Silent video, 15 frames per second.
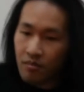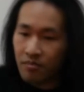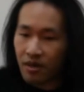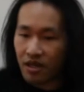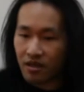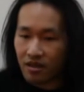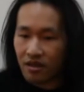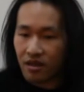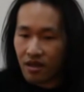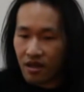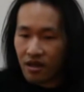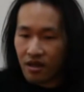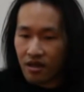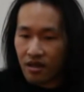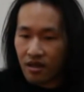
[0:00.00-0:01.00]
But
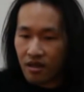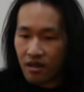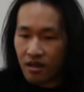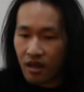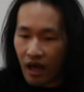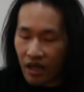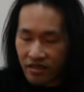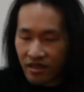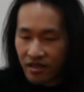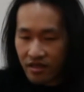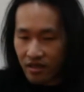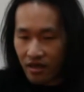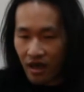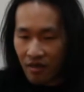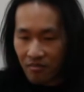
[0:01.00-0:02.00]
I
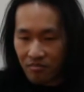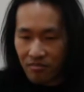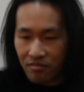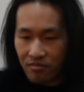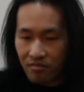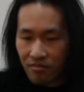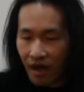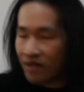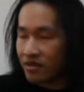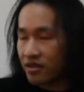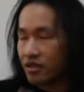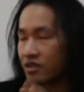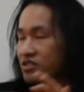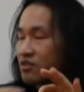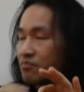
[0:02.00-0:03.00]
think
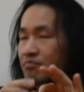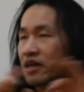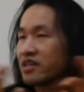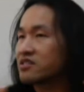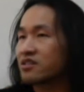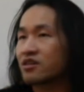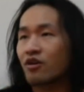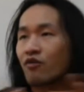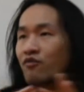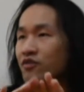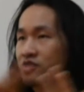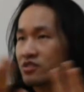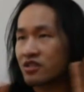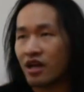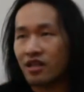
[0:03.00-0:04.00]
that's the basic of
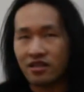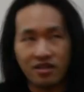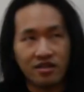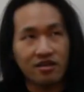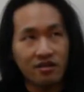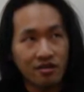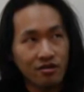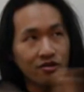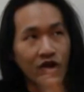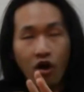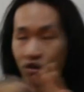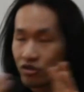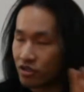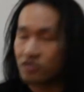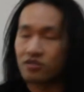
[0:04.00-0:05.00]
starting a
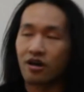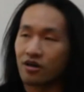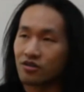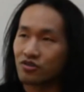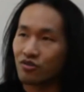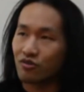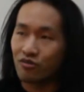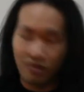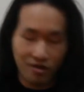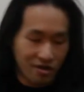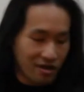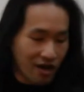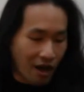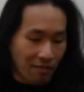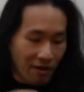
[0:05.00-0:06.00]
learn guitar solo.
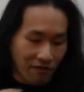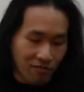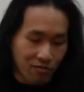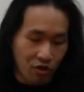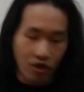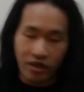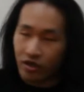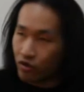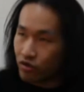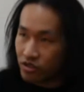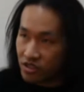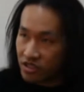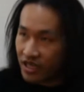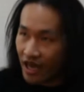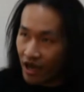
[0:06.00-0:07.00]
Apart from learning all the
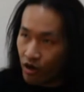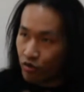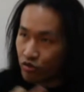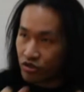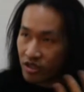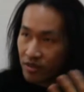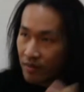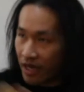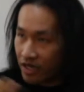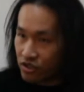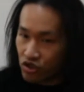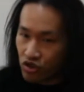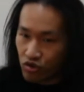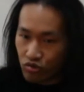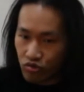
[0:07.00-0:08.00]
scales and
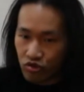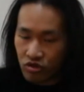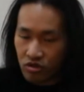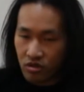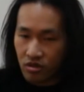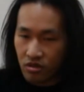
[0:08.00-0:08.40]
arpeggios,